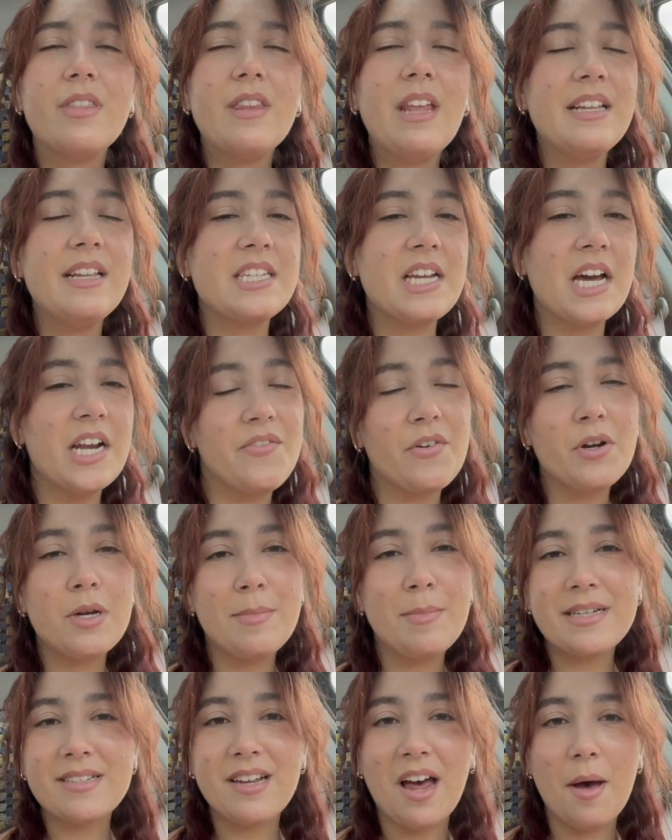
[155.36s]
it's kind of hard to
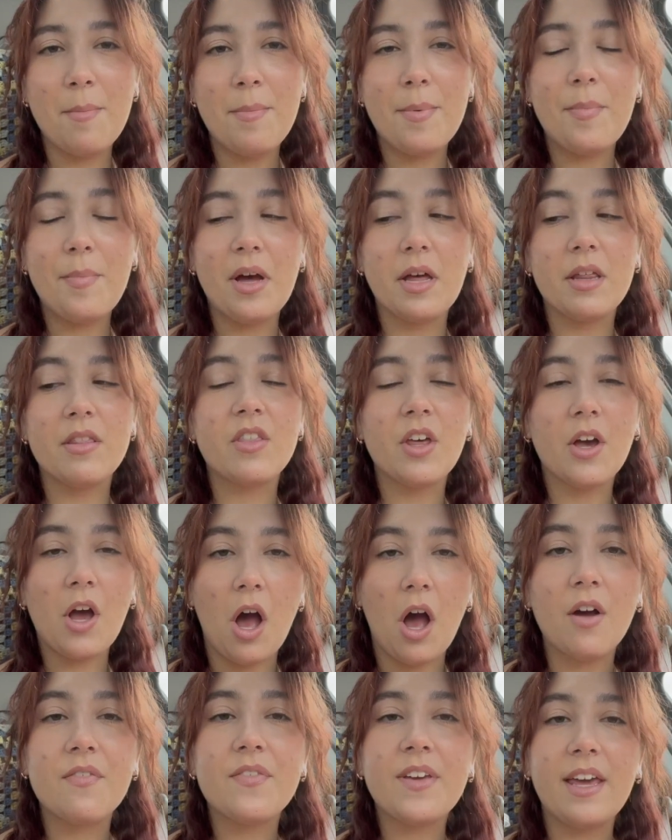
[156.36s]
mess up, but the
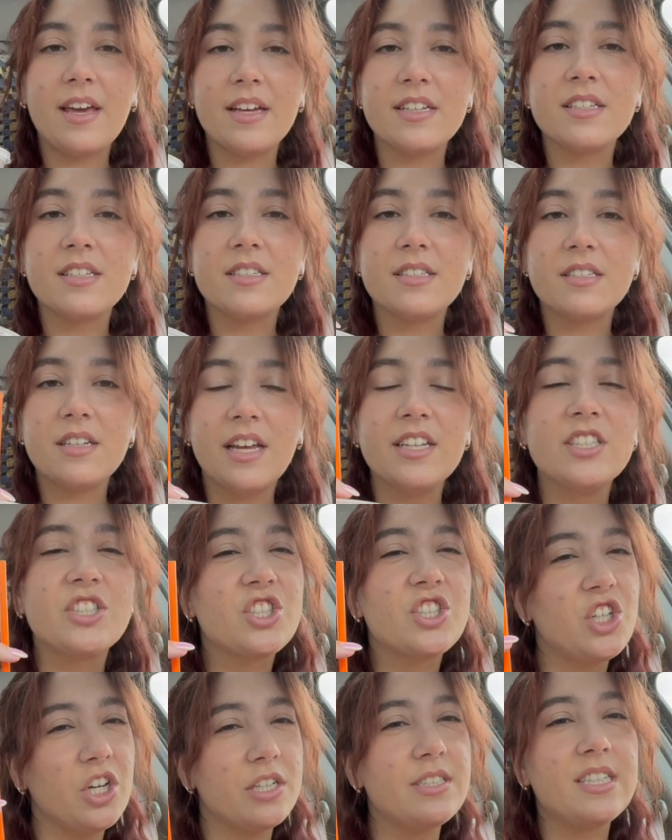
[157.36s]
coffee is is
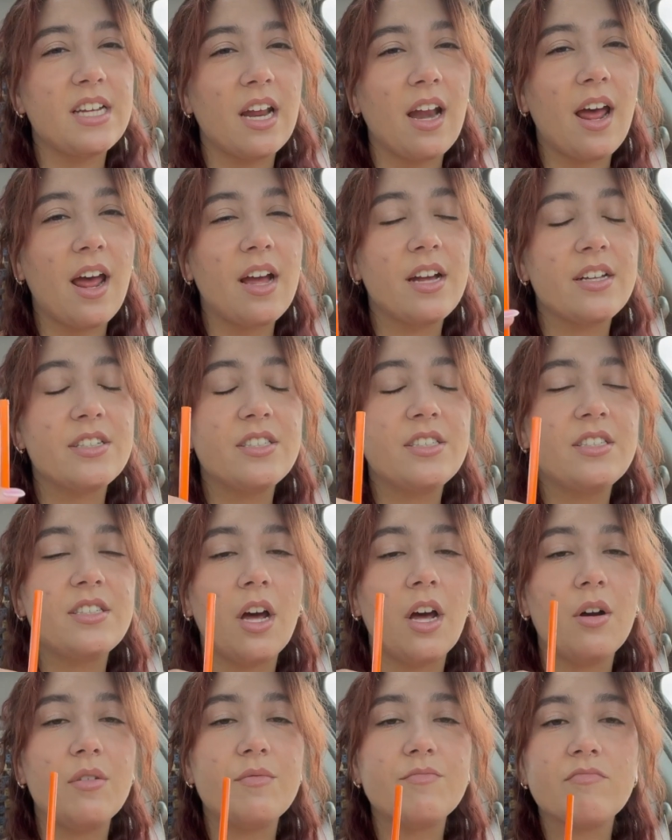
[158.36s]
good today.
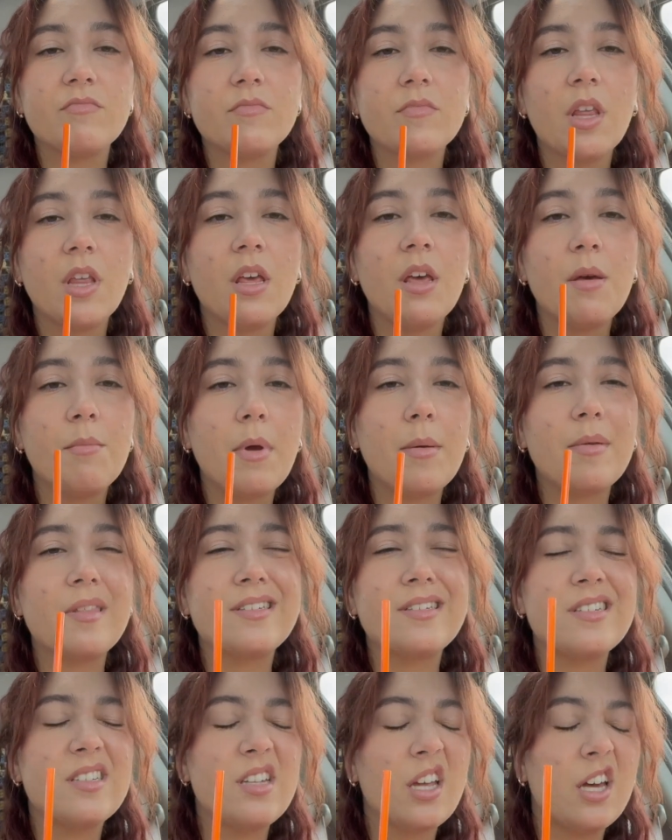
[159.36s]
So maybe this
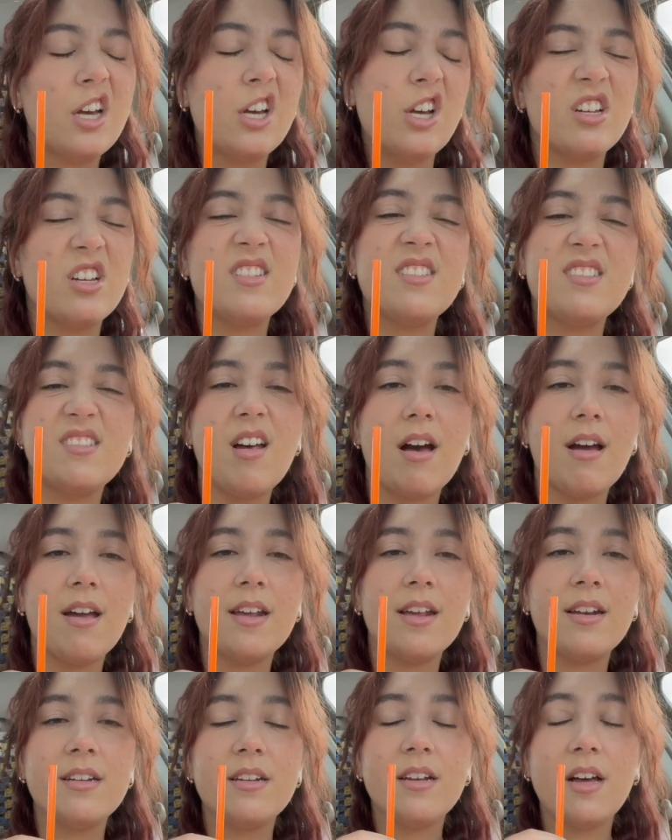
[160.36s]
is like a good
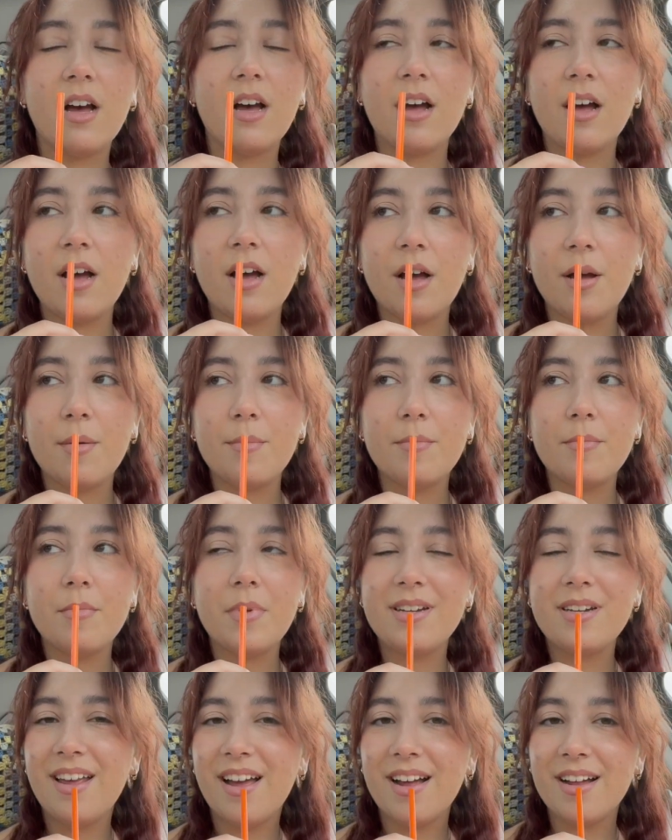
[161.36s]
sign. Um,
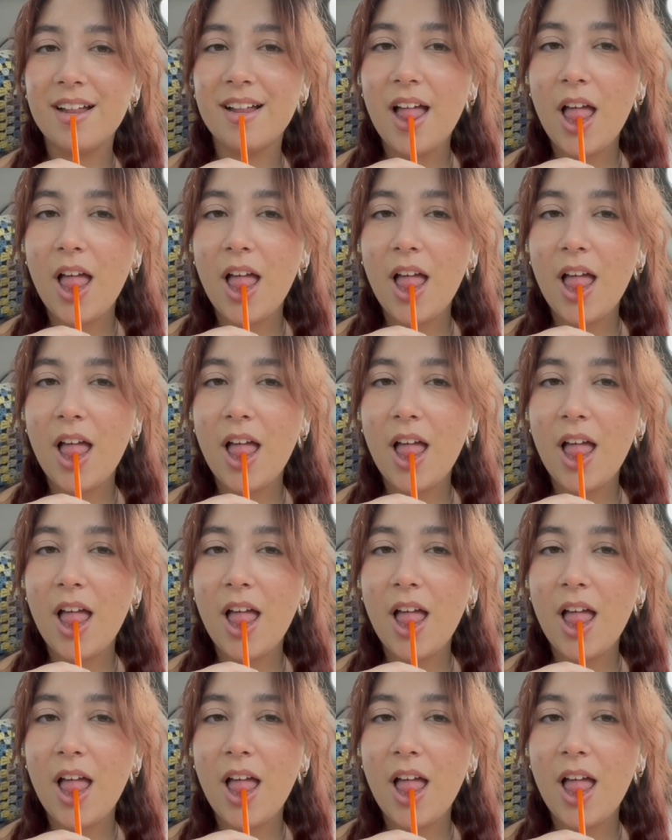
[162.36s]
yeah.